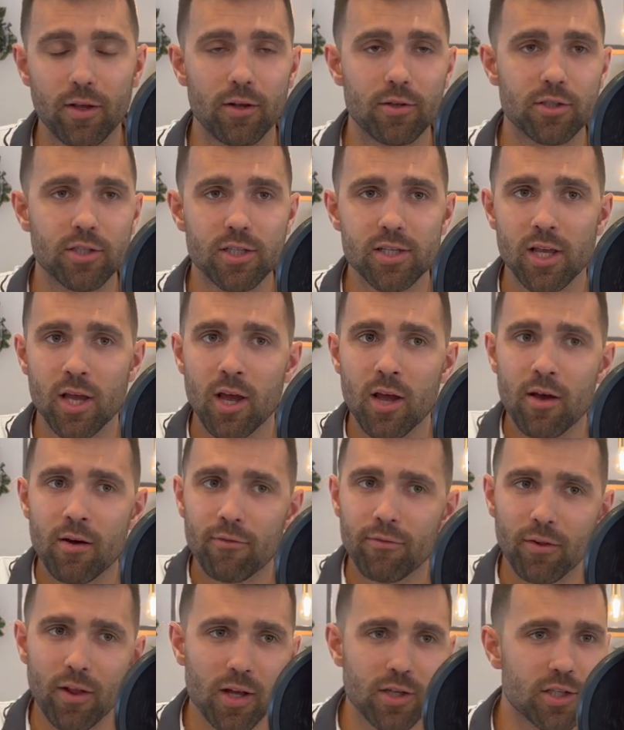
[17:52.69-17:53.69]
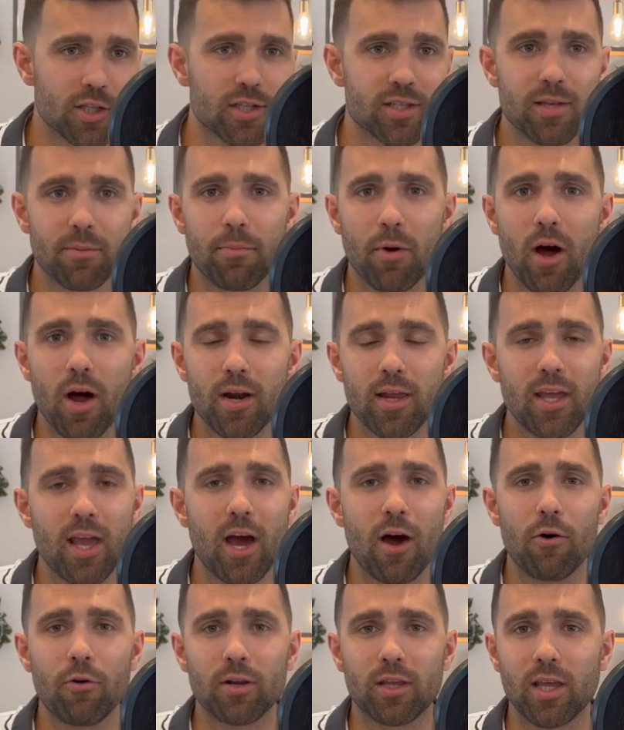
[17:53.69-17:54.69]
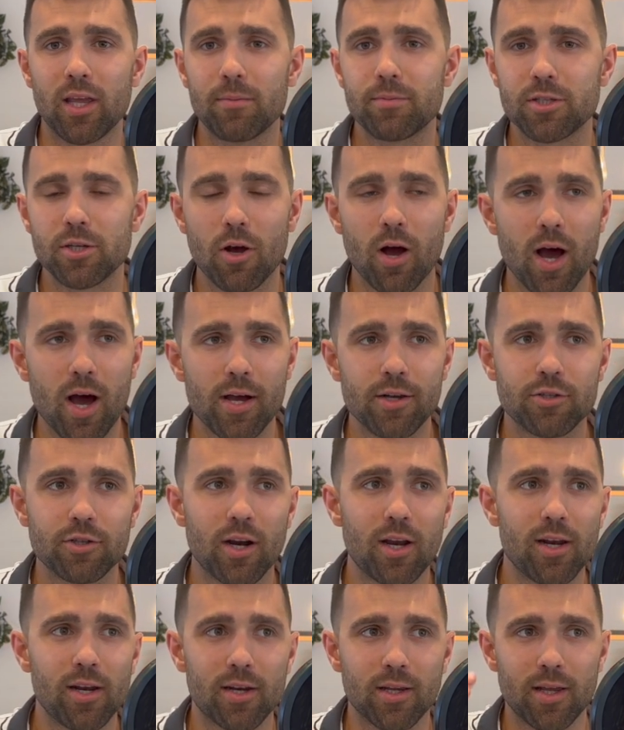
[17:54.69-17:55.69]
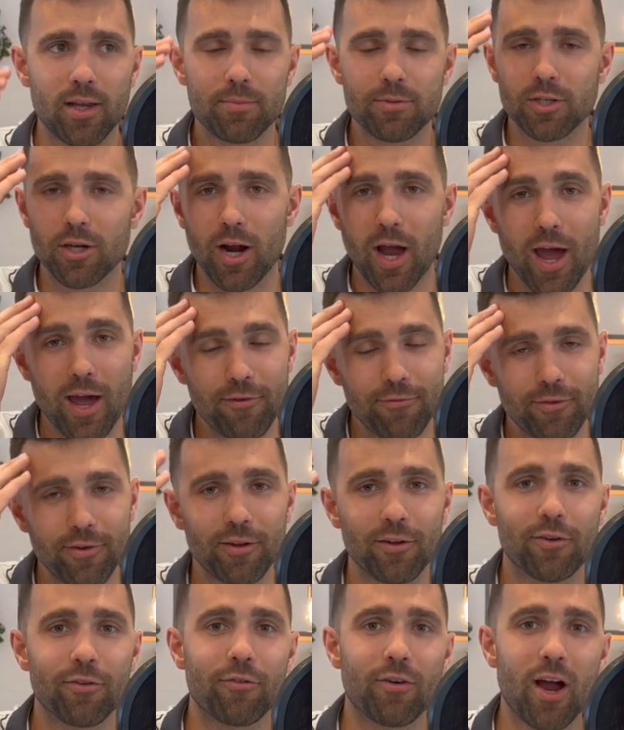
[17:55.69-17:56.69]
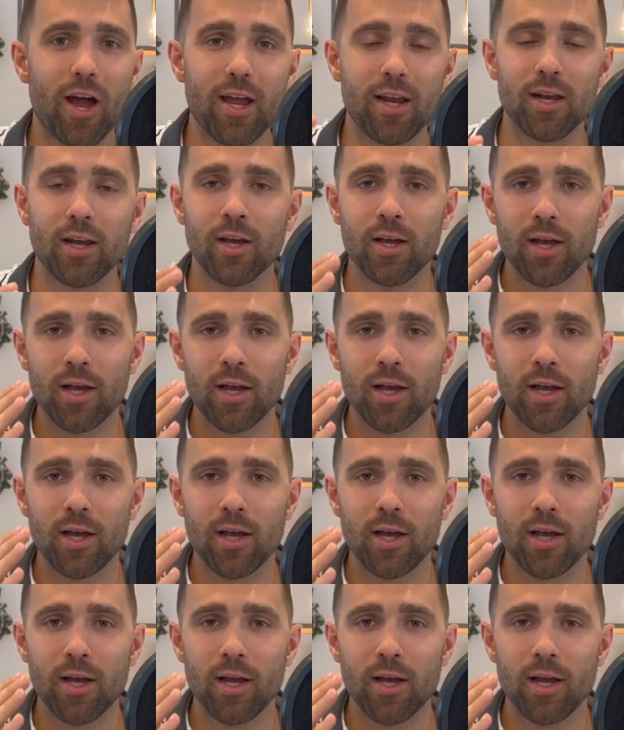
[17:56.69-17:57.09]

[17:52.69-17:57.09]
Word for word: It just flushes the body out, it keeps you hydrated, it keeps your head feeling right.